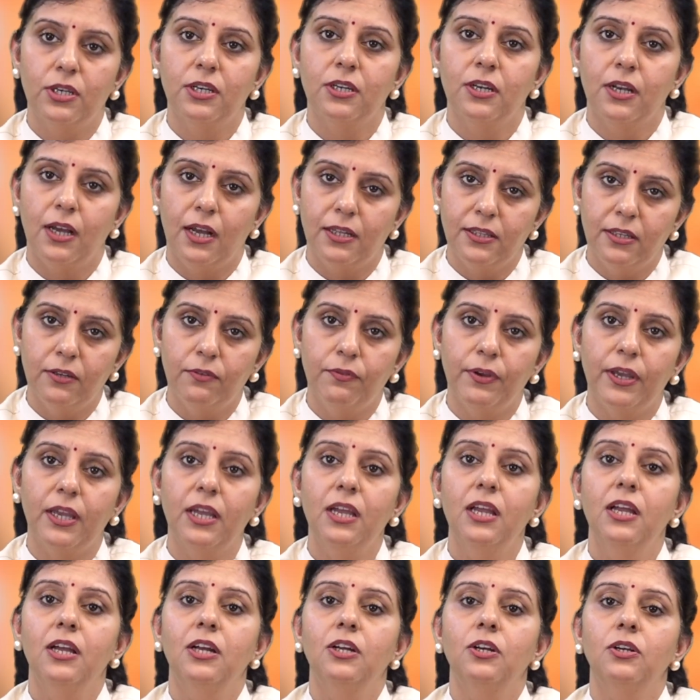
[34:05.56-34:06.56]
in other
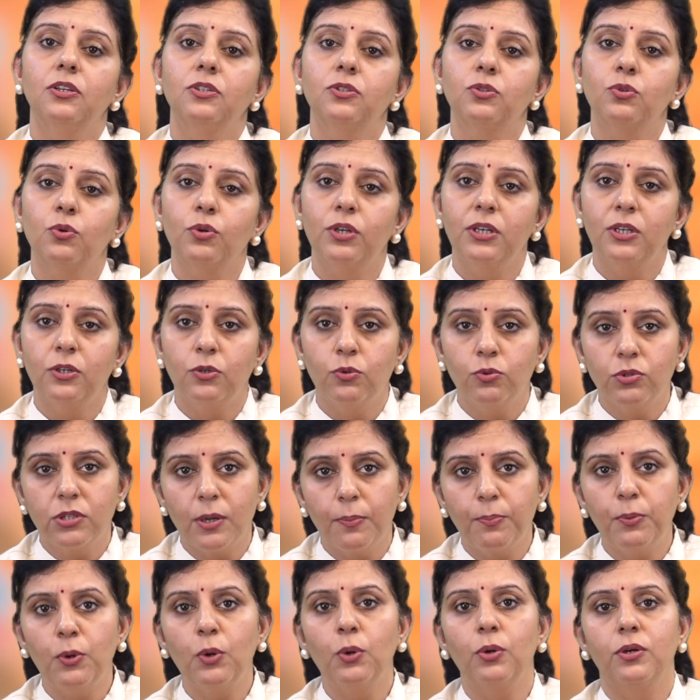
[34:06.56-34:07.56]
way, so in to
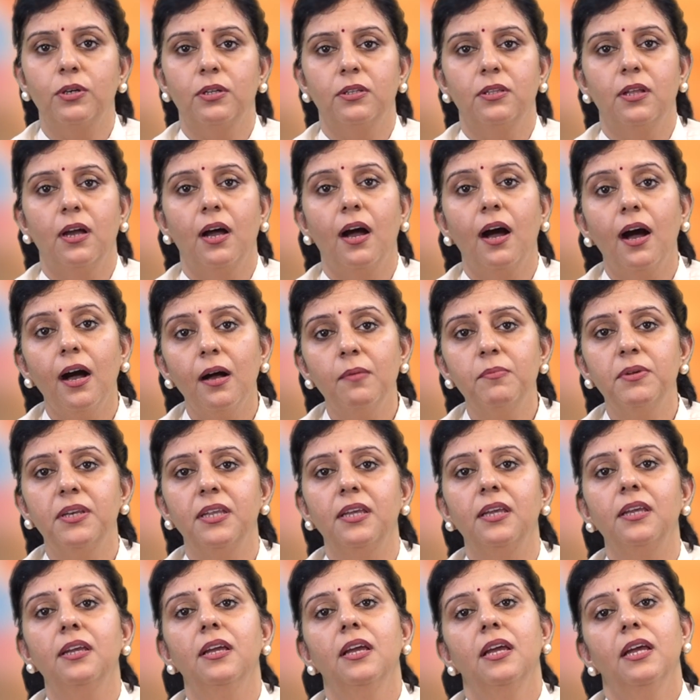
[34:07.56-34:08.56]
support the
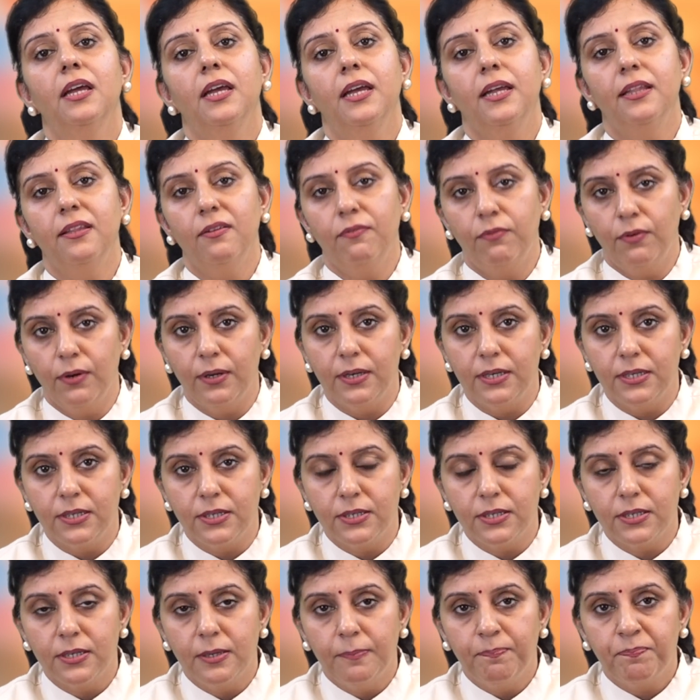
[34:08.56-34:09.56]
harmony in the
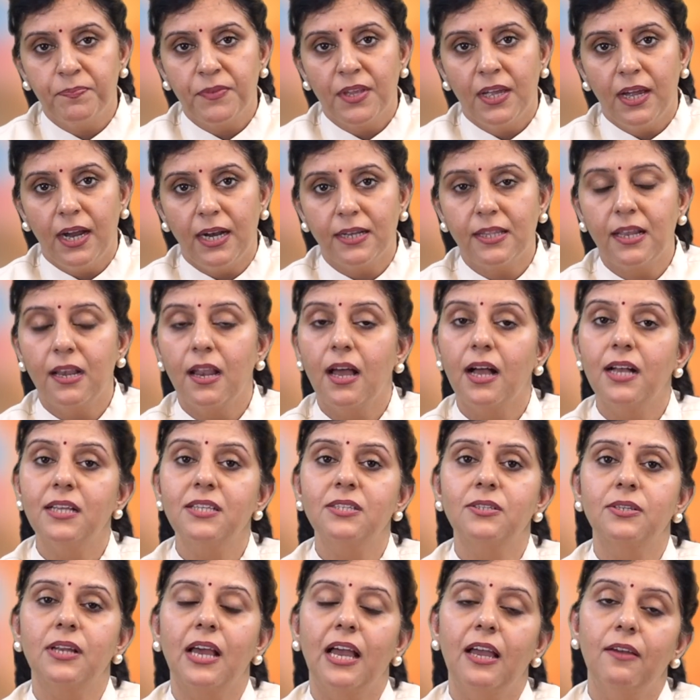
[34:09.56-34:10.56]
world. At the
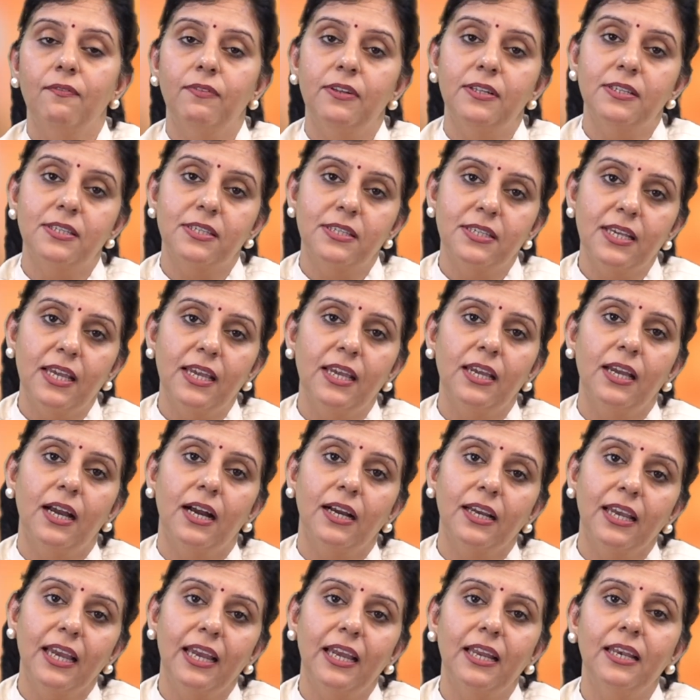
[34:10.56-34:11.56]
last, I will say
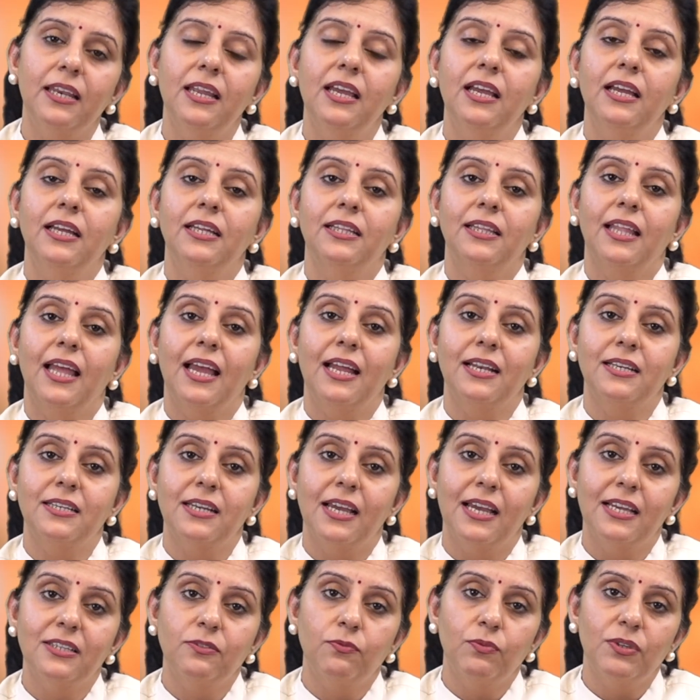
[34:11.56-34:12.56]
again that
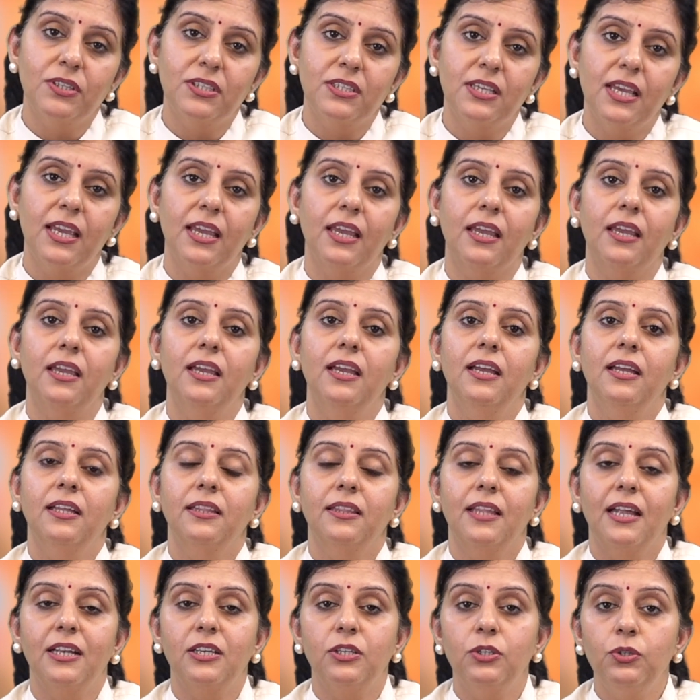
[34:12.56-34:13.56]
as we say
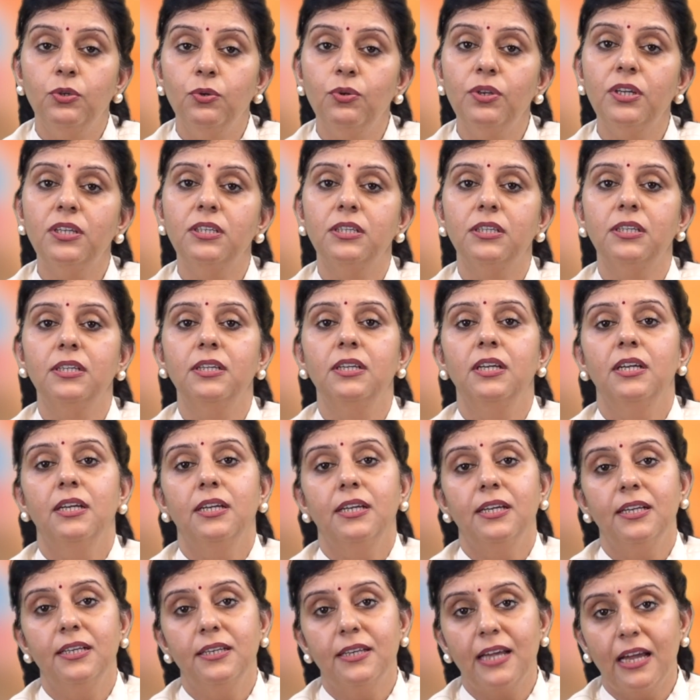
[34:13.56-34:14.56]
that unity
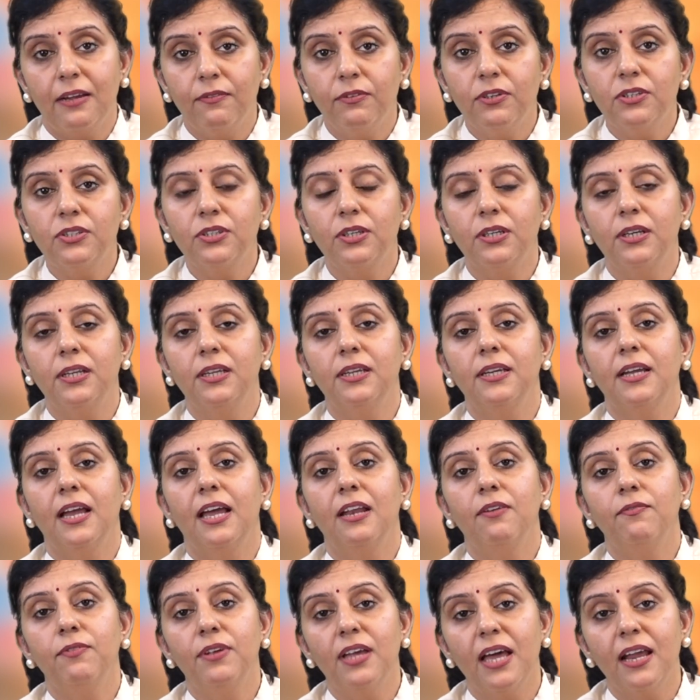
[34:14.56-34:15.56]
in diversity,
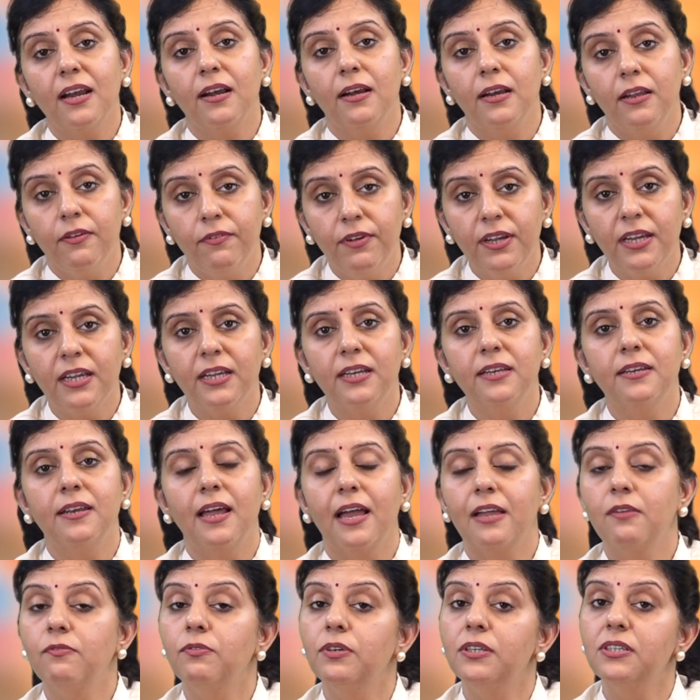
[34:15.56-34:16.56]
and we are living in
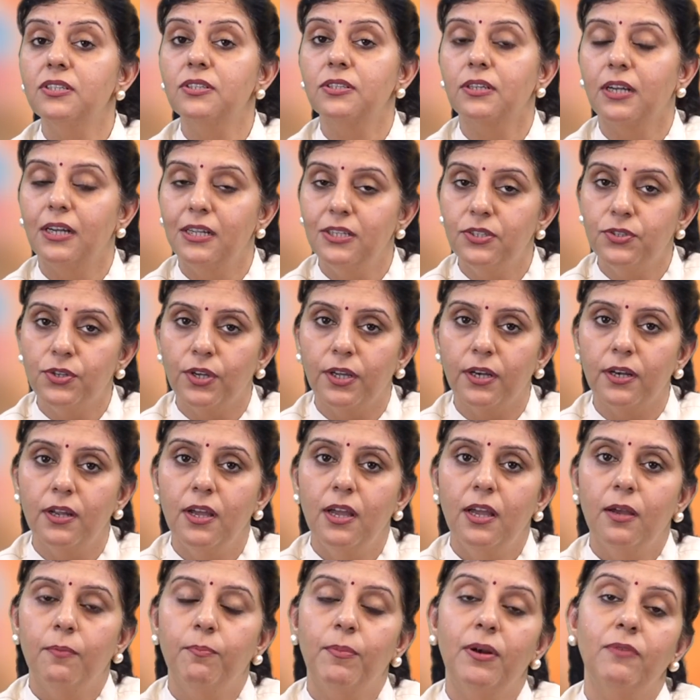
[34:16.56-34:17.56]
diverse culture,
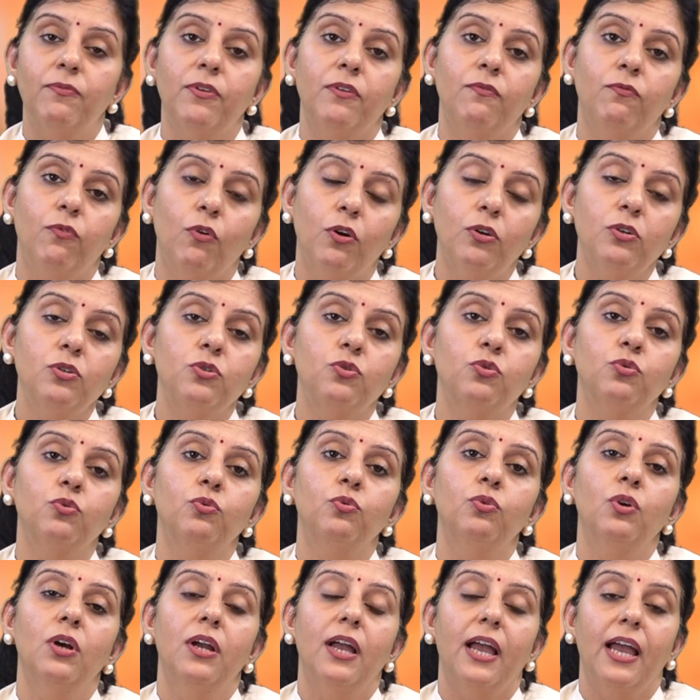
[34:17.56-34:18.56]
but we want
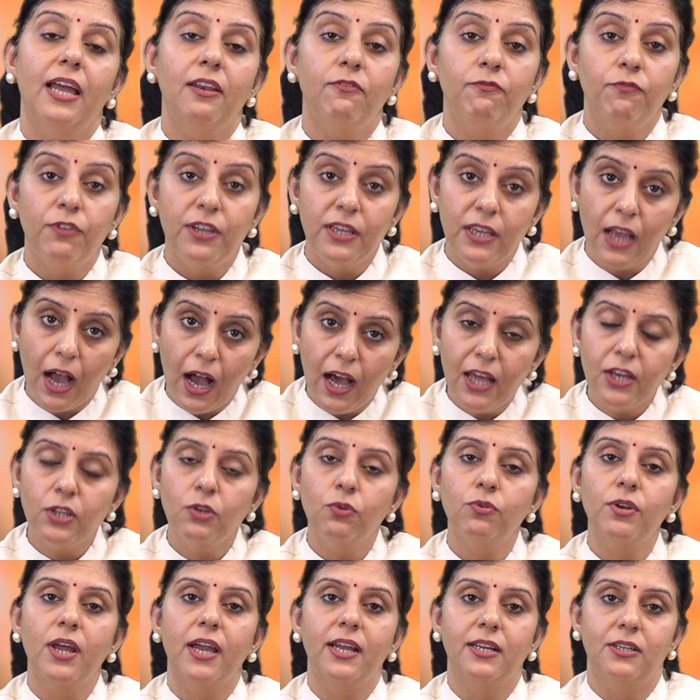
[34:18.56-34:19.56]
to and we are
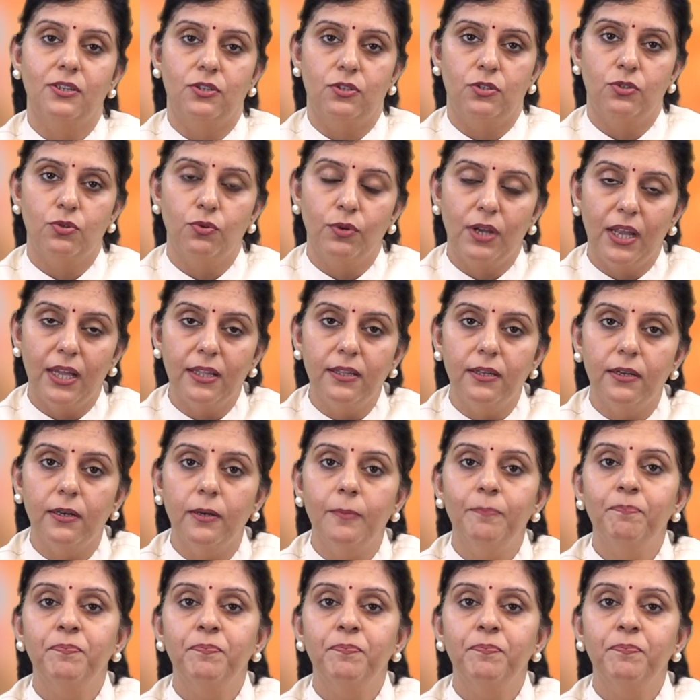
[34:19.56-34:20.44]
unite together,